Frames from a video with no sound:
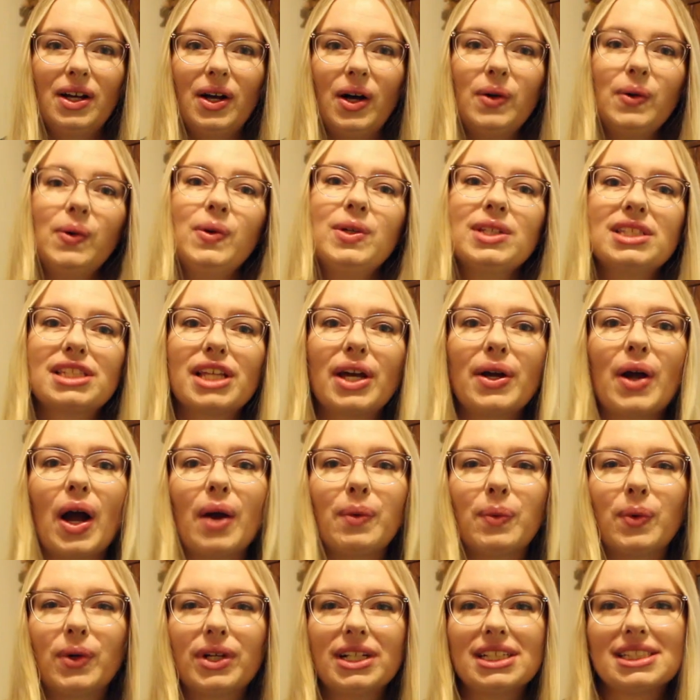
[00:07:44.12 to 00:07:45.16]
Oh, also I
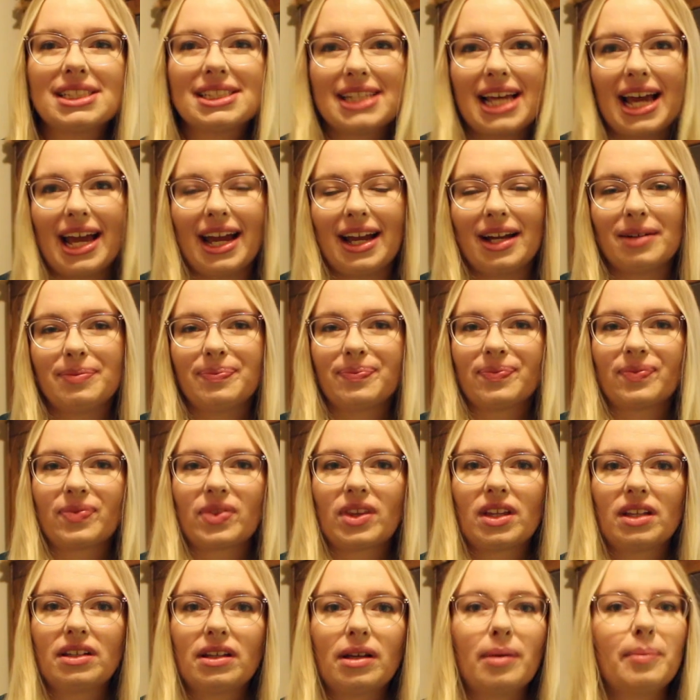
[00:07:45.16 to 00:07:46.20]
want to say,
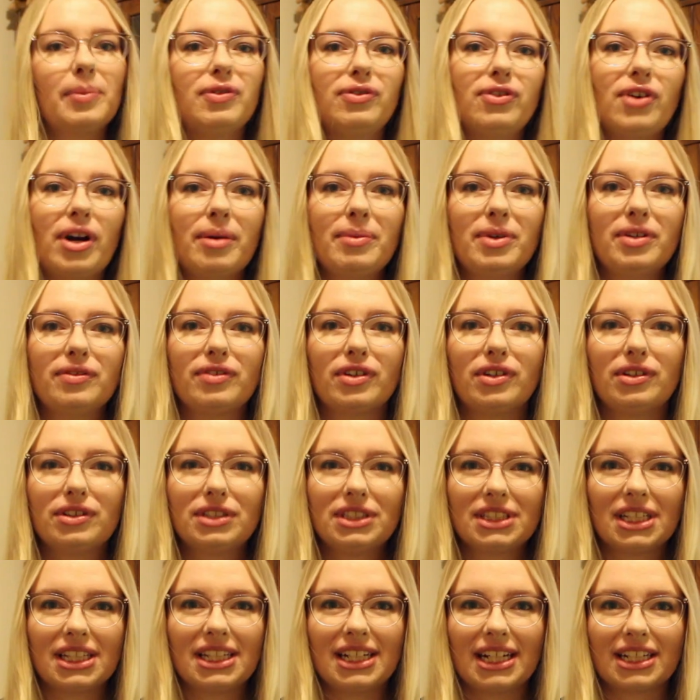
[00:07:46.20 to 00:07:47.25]
before I move
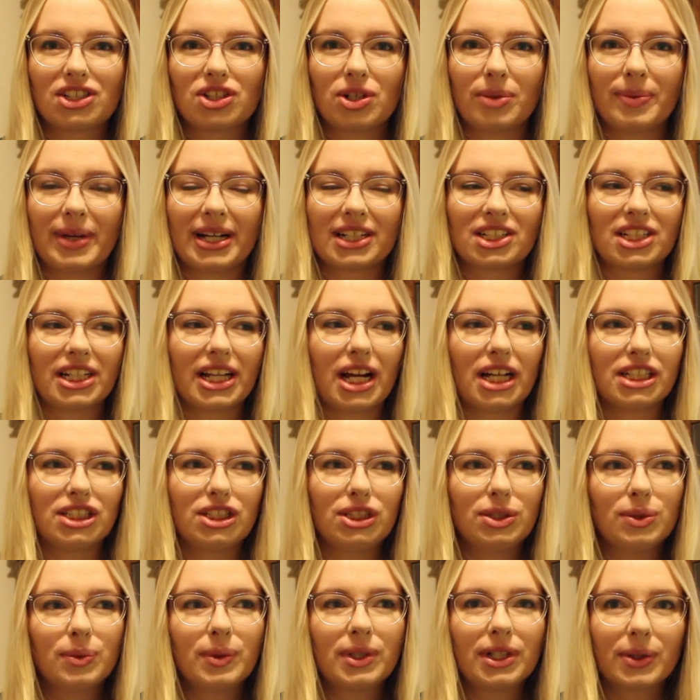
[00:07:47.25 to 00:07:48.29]
on to the next shop actually, I
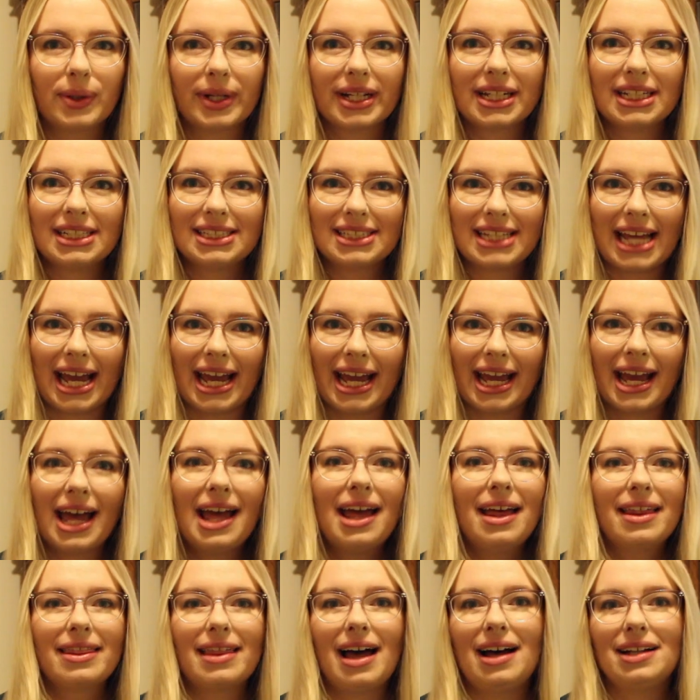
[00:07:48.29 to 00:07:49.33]
do want to quickly say
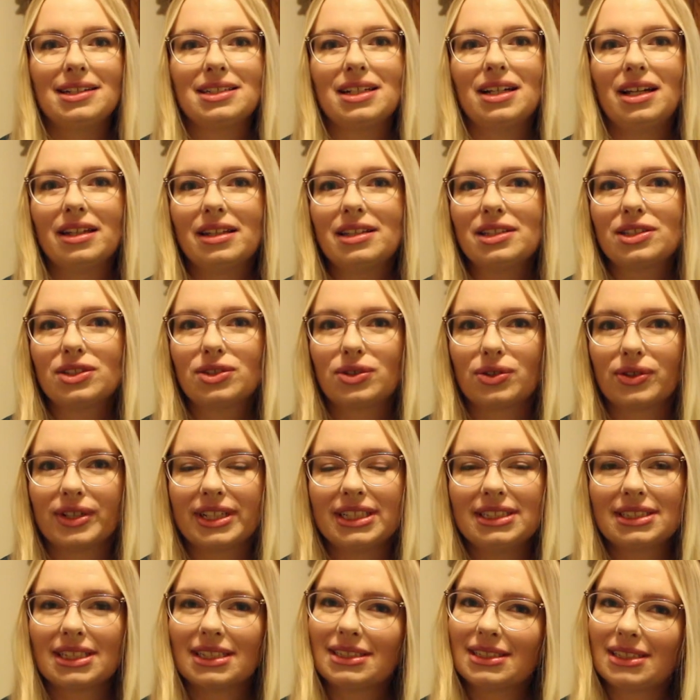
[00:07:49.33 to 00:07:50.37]
that under
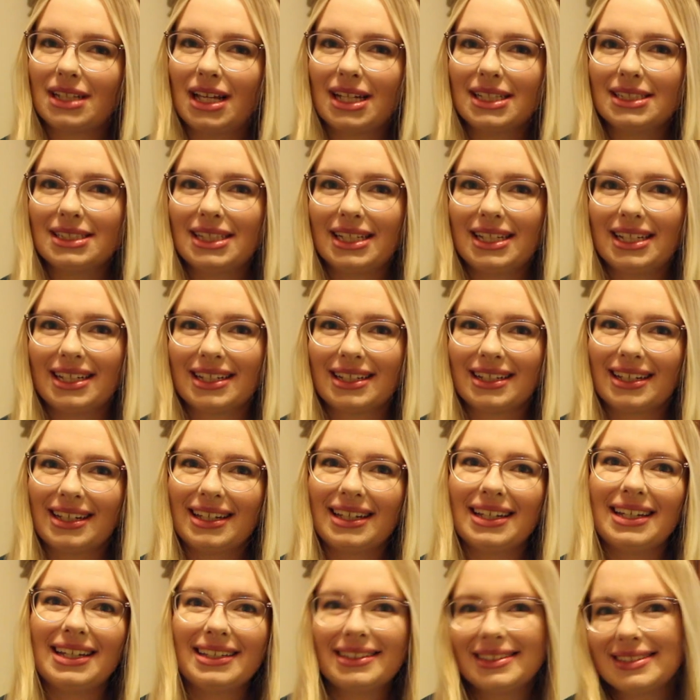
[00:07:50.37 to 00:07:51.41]
OtherStories sizing
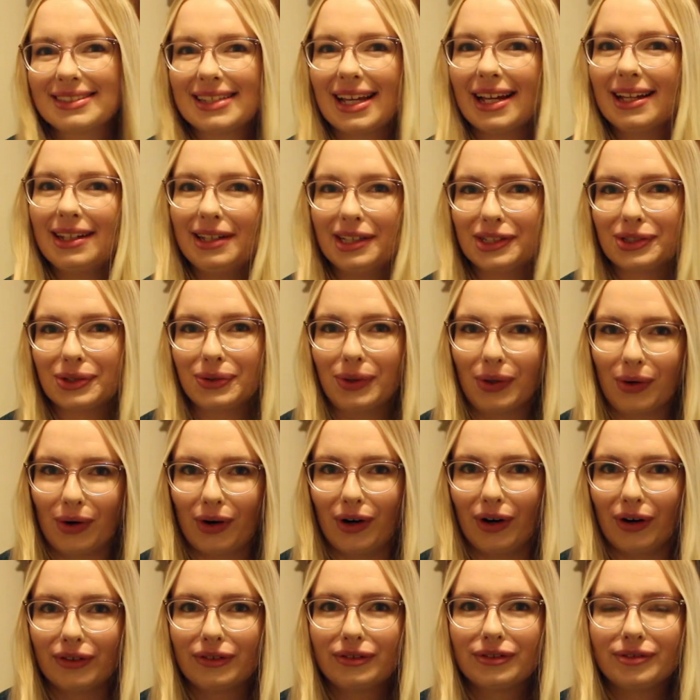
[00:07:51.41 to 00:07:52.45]
is a little
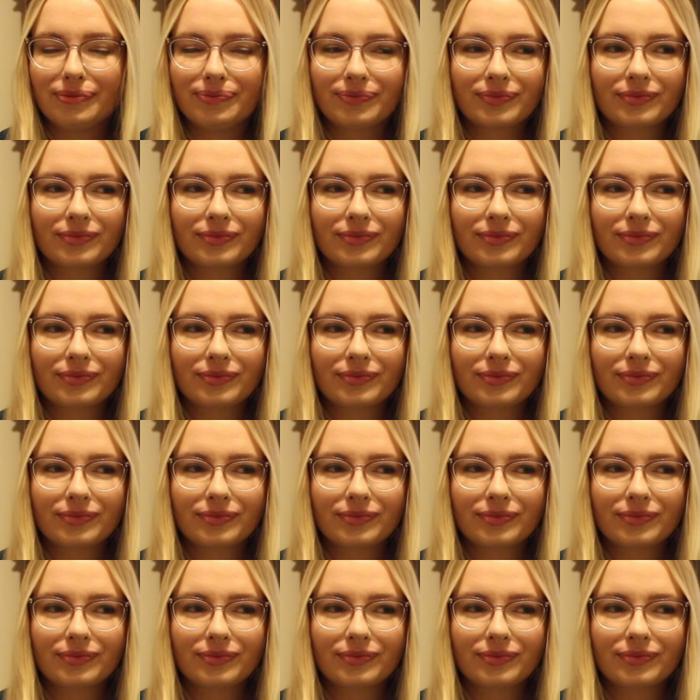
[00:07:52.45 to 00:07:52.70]
off.